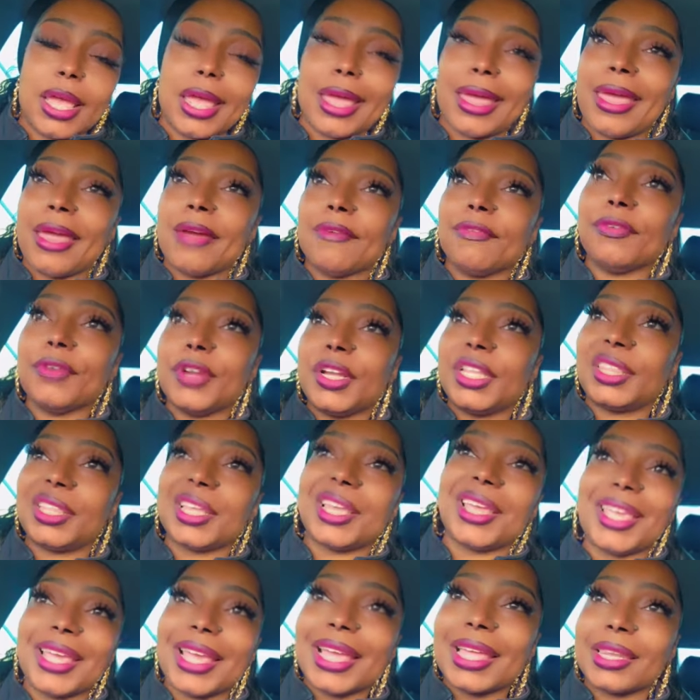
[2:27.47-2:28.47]

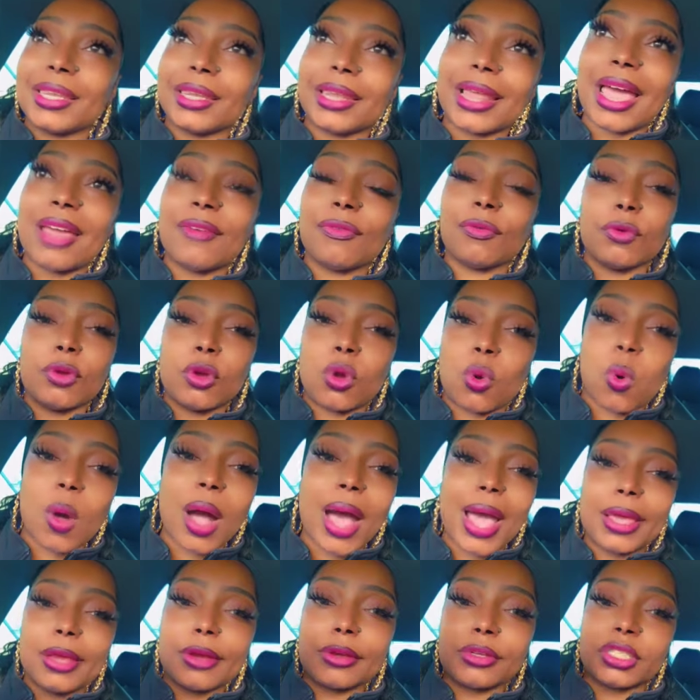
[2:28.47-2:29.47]
Everything in life
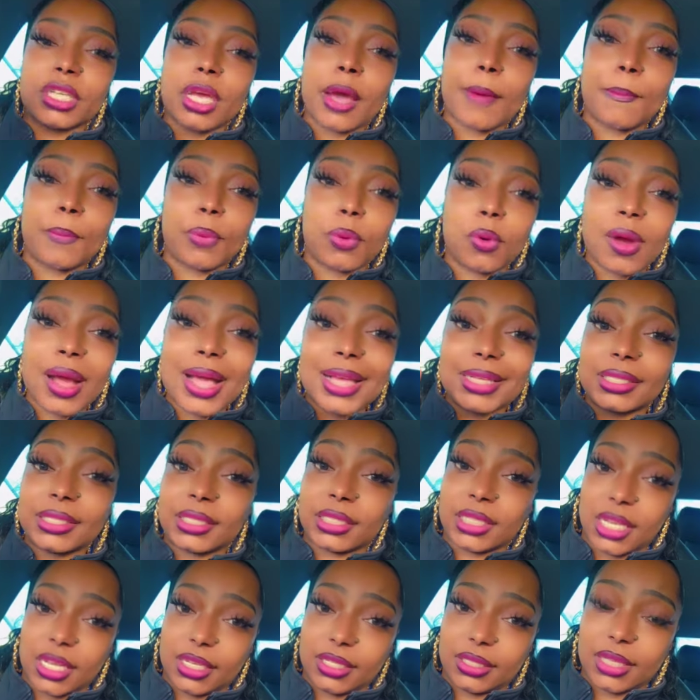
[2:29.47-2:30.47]
requires a
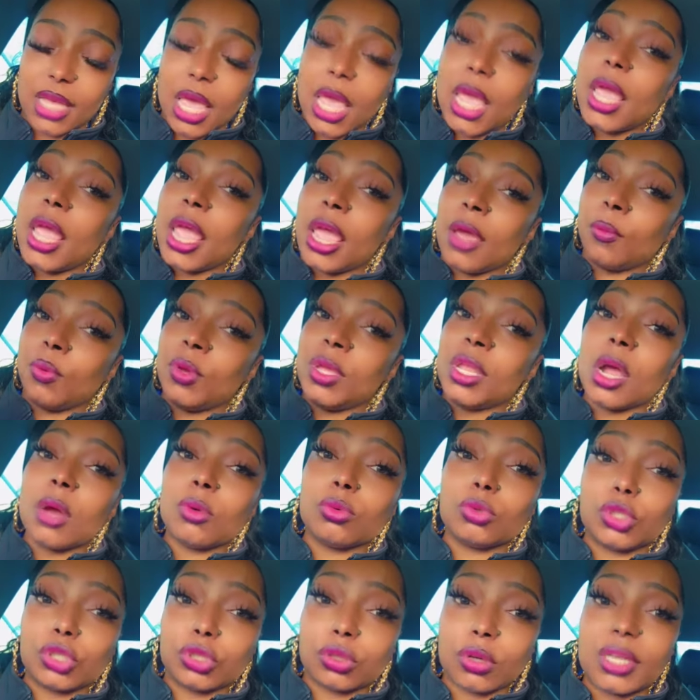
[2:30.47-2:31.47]
process, and we
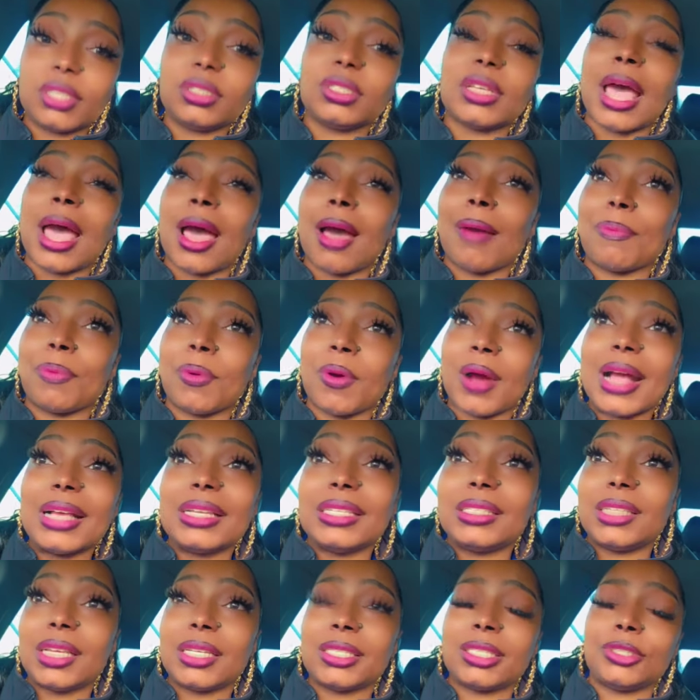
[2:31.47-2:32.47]
don't trust our
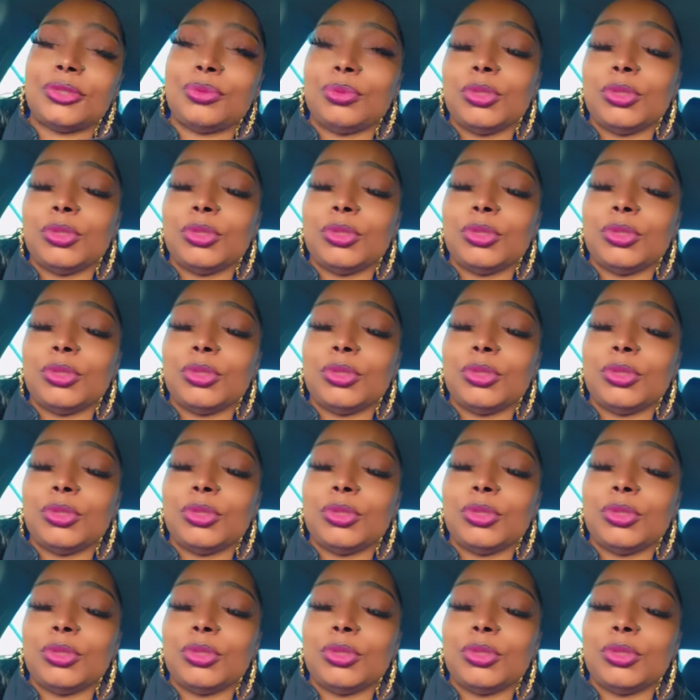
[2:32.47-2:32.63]
processes.